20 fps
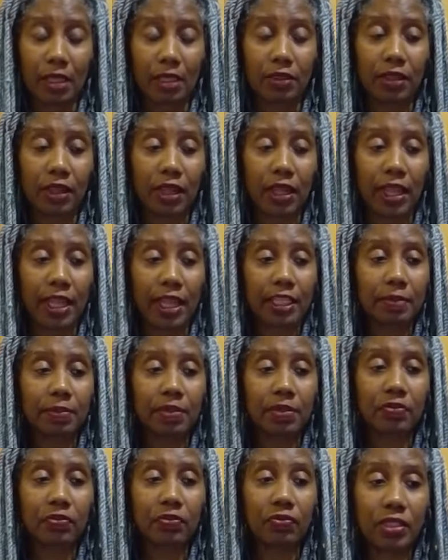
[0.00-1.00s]
There has
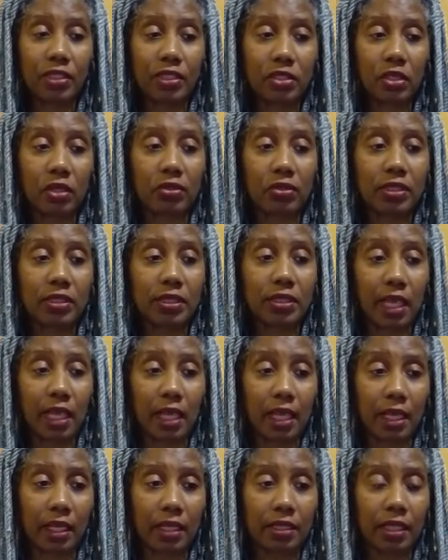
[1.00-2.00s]
been research
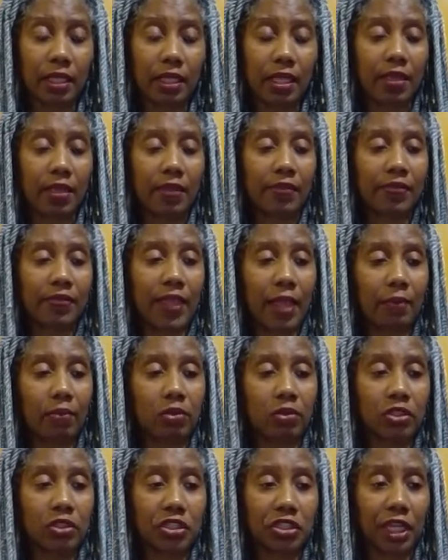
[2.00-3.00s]
done that
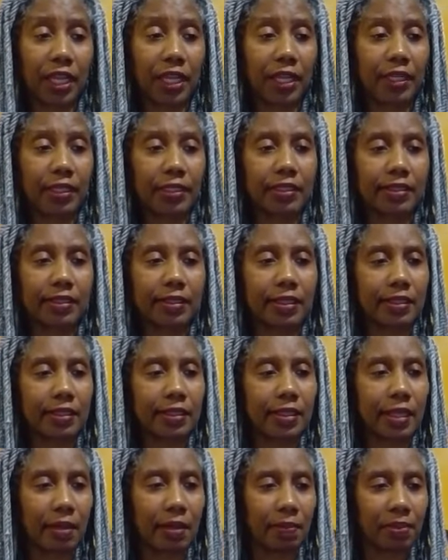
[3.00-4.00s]
will change the
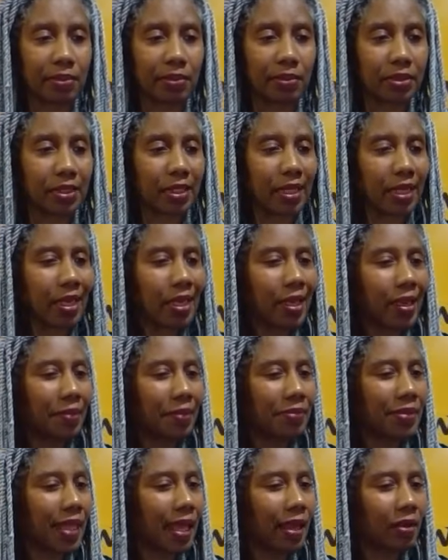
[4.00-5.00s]
numbers.
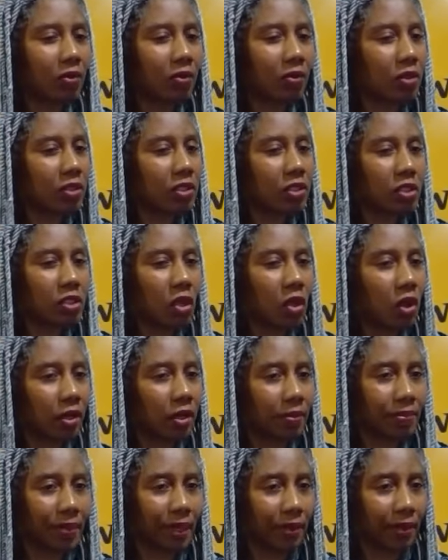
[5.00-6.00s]
I'm not going to
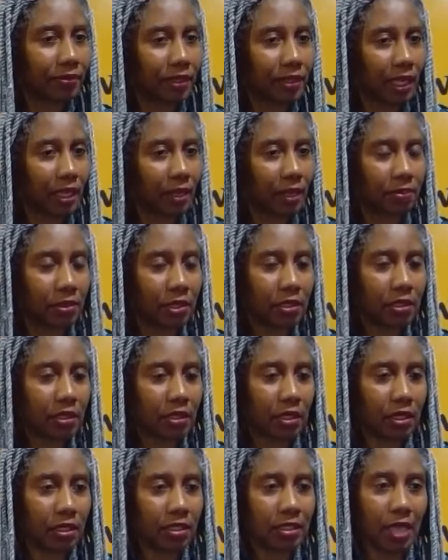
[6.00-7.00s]
talk about that
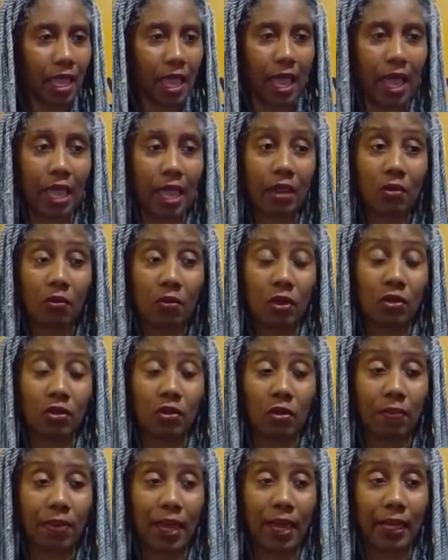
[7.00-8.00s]
because I don't want
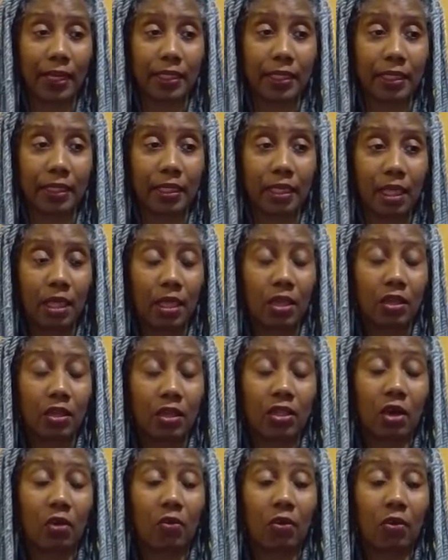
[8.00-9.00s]
nobody
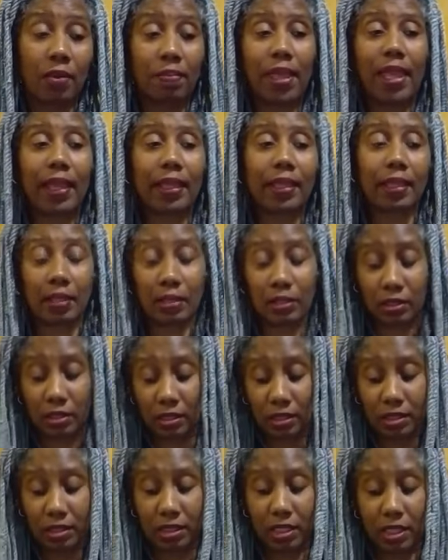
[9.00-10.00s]
going back and
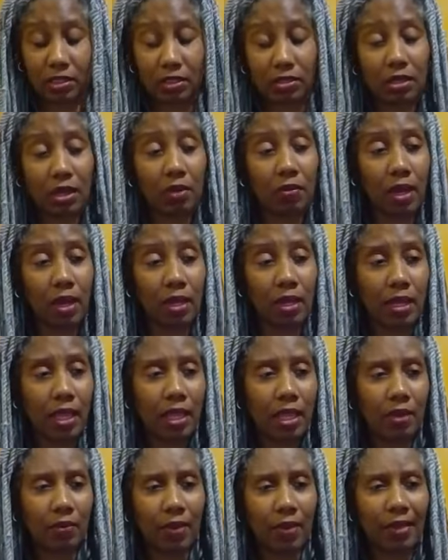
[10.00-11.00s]
saying, you know what?
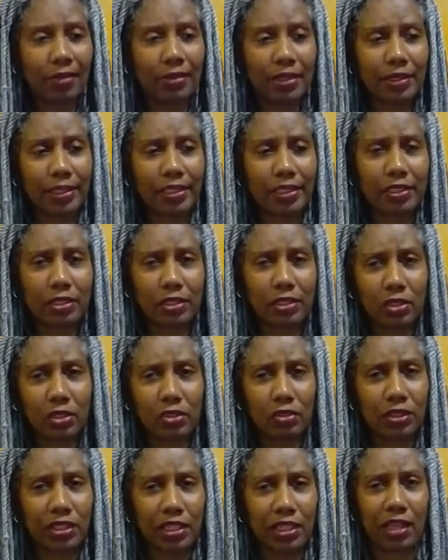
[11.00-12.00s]
Well, I was listening
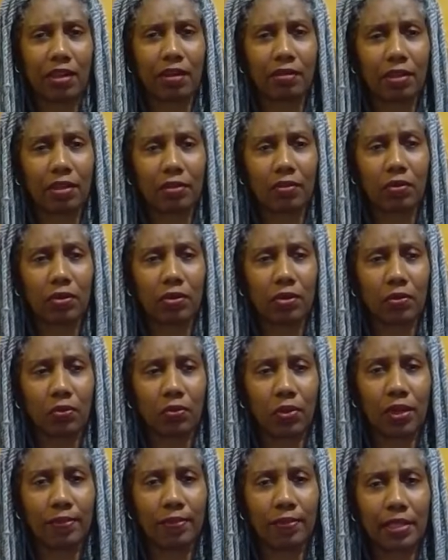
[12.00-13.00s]
to Carolyn on the
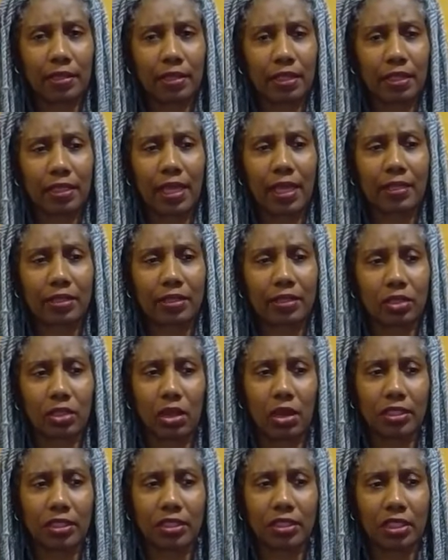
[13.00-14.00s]
Women's Closet
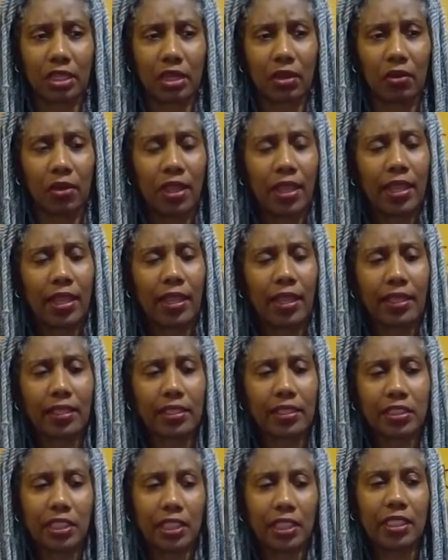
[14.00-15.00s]
Talk Show, and
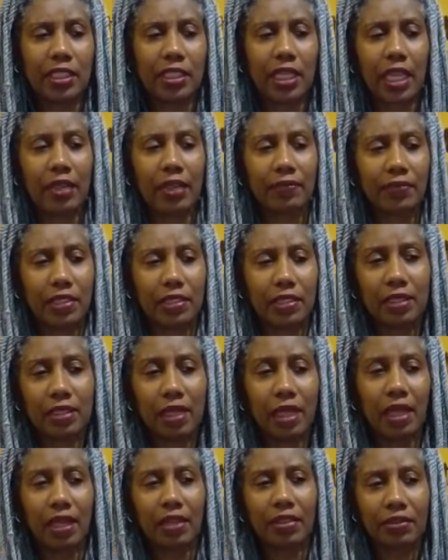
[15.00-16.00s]
she gave these
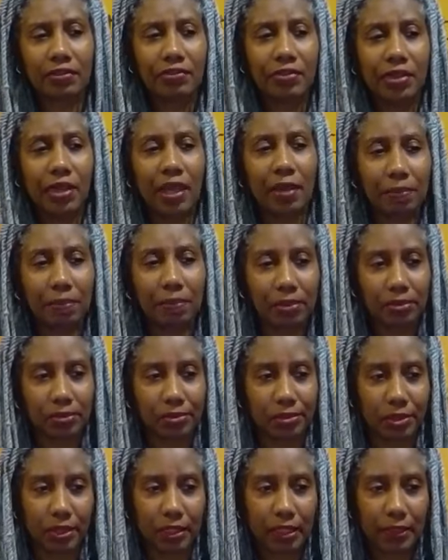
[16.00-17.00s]
other
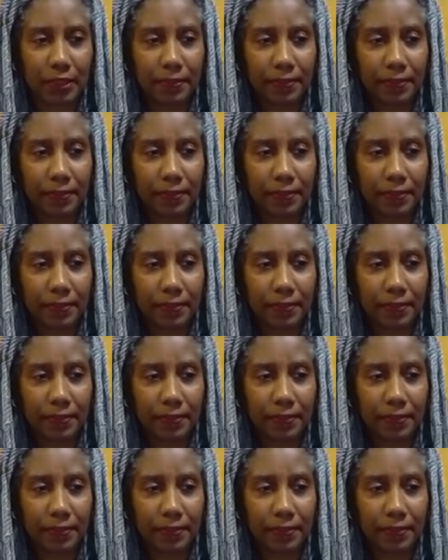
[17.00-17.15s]
numbers